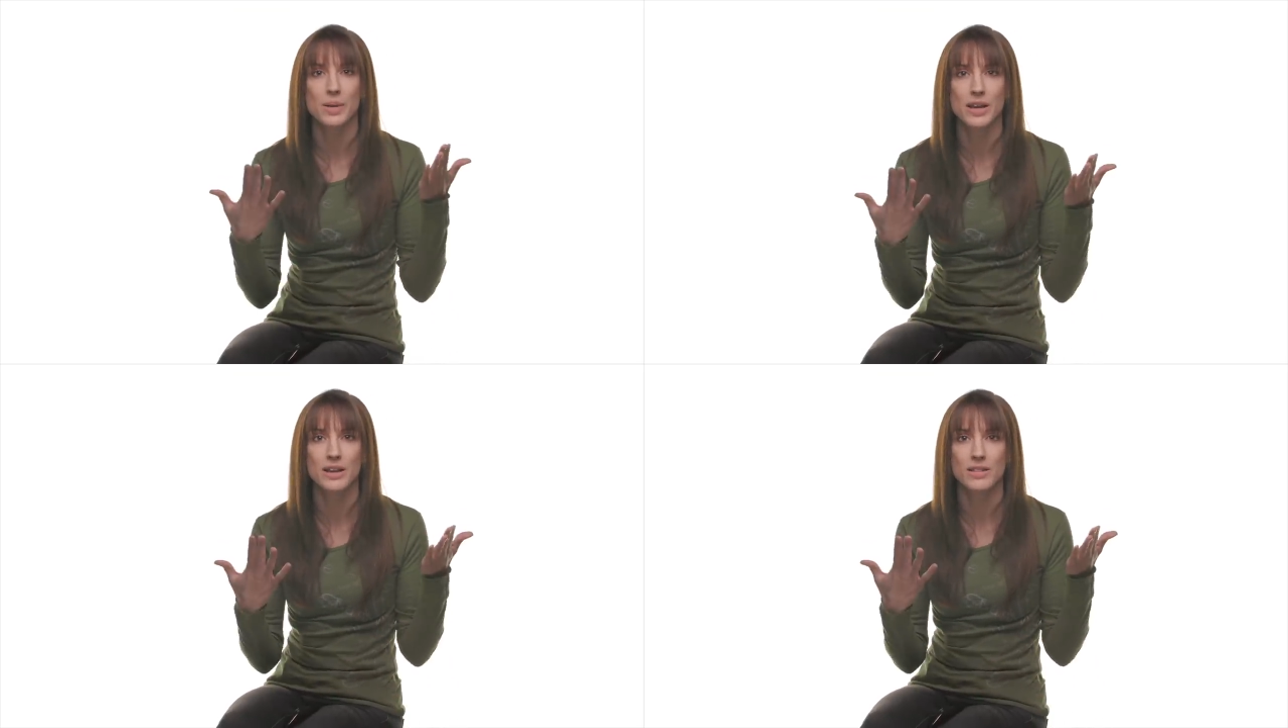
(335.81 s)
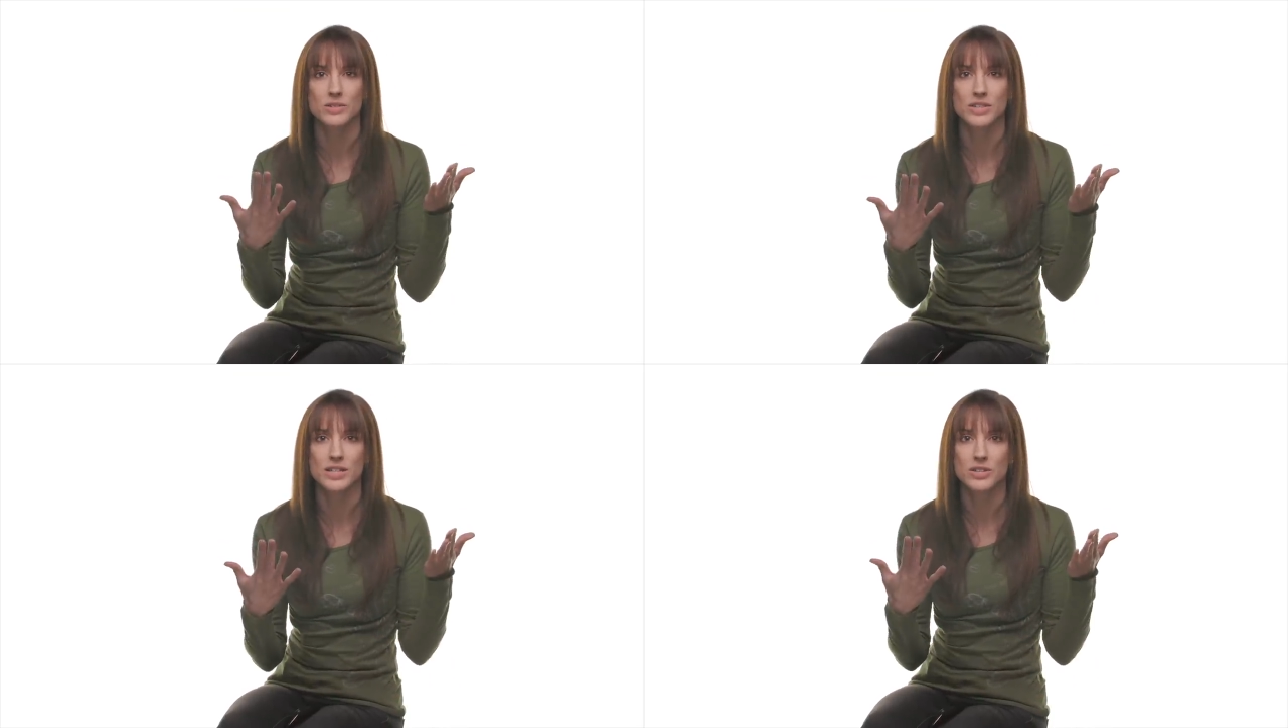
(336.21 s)
and hitting
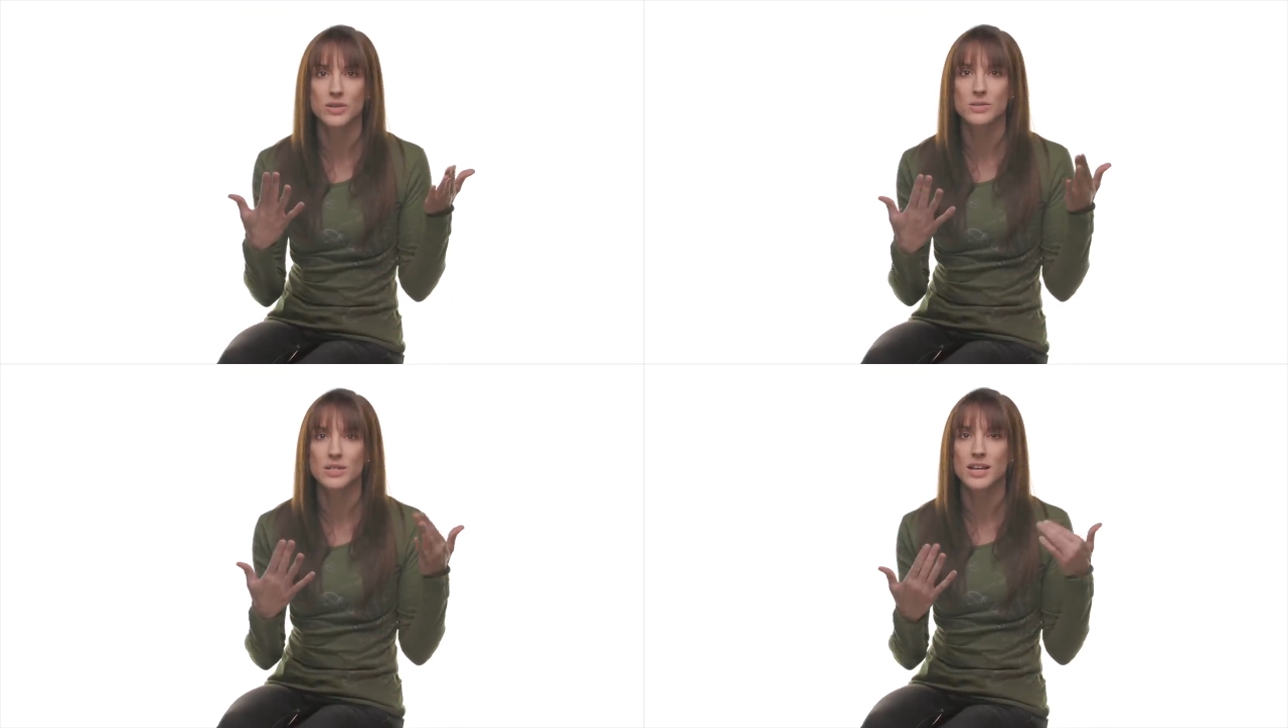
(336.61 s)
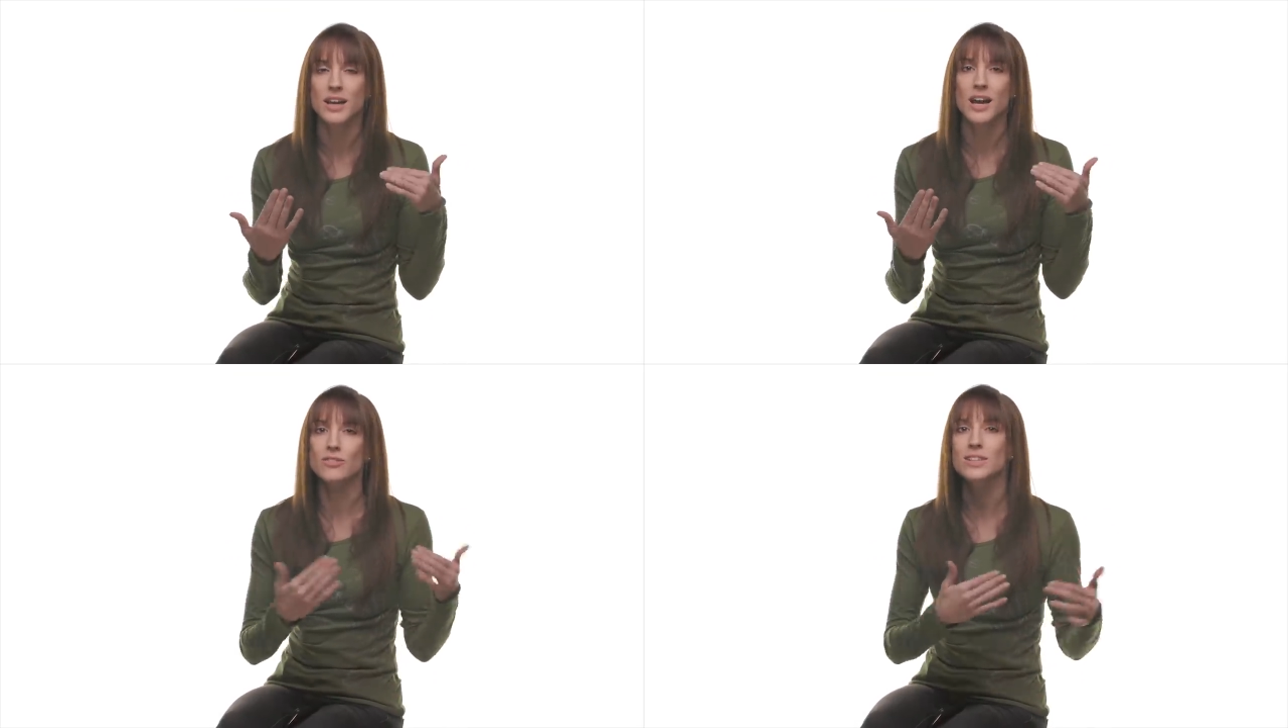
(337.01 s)
their skin tones.
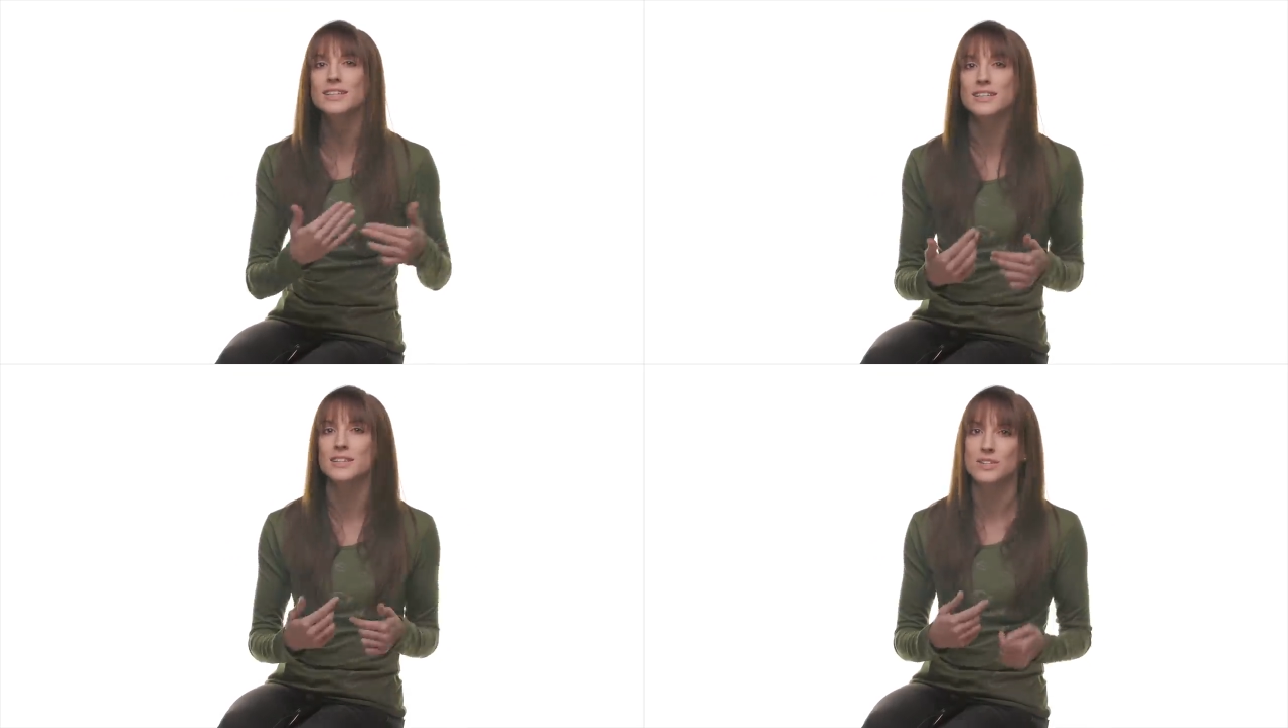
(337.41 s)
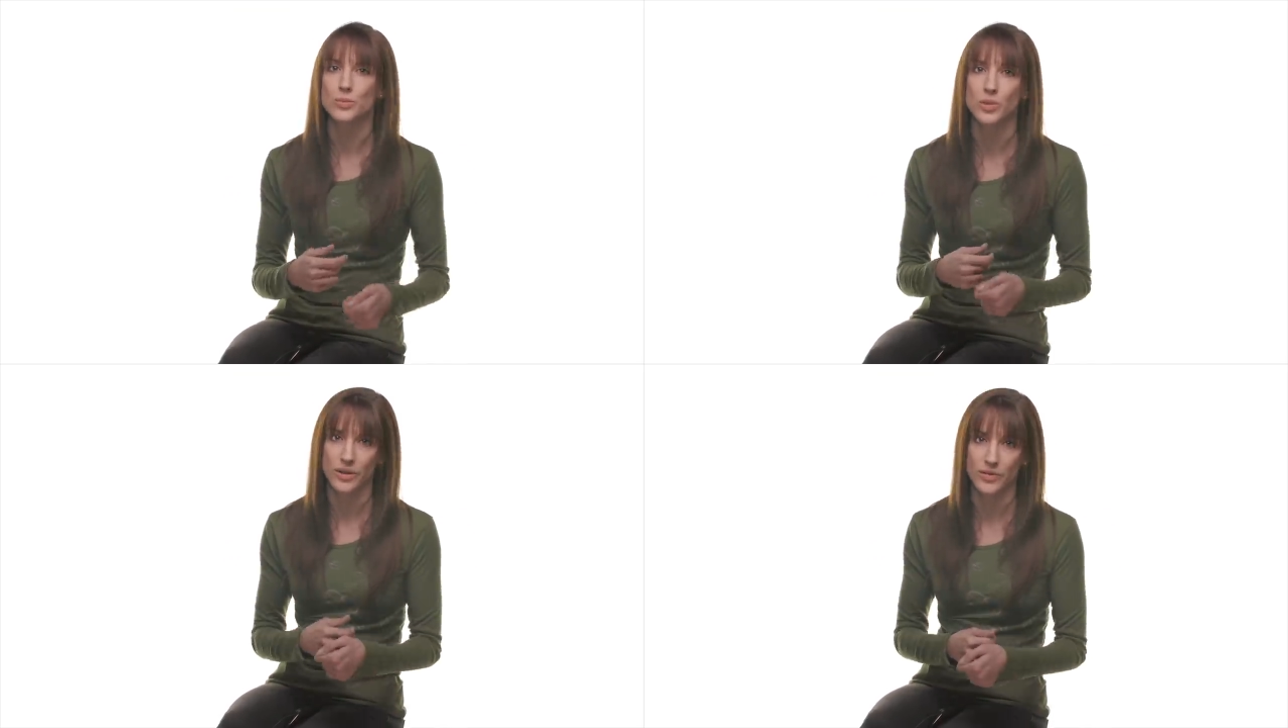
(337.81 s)
I really needed
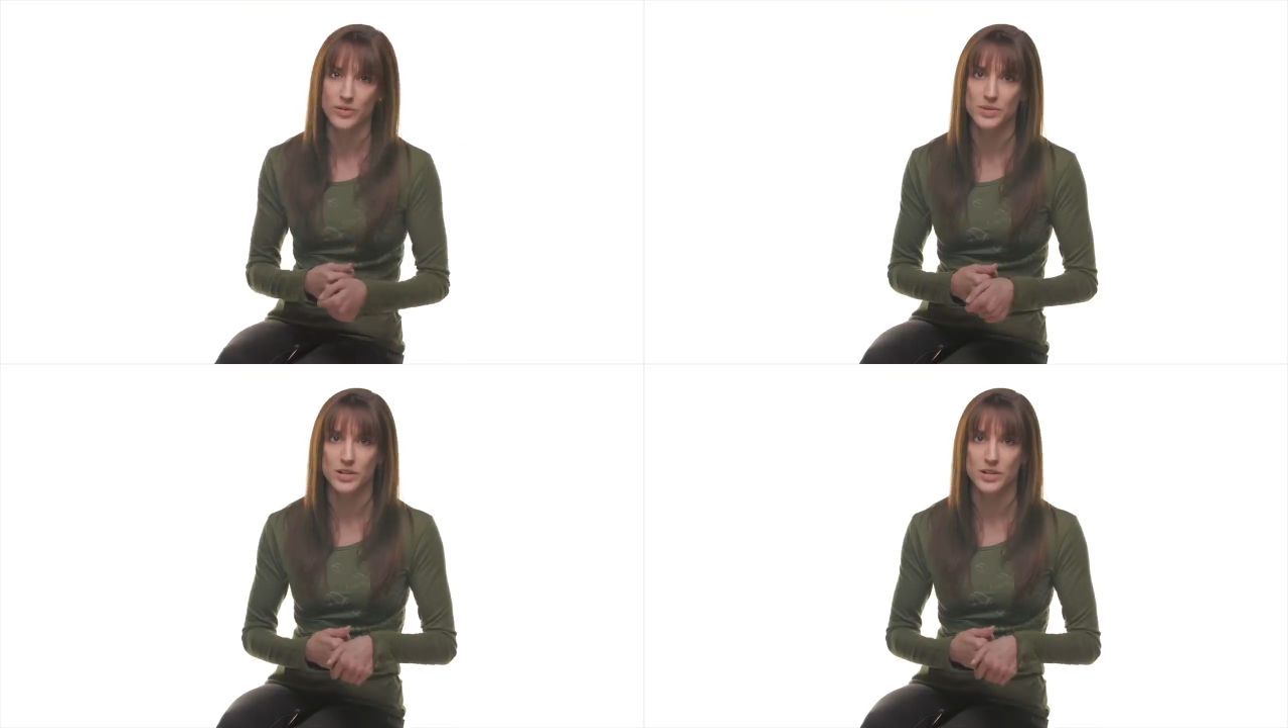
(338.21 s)
to work on those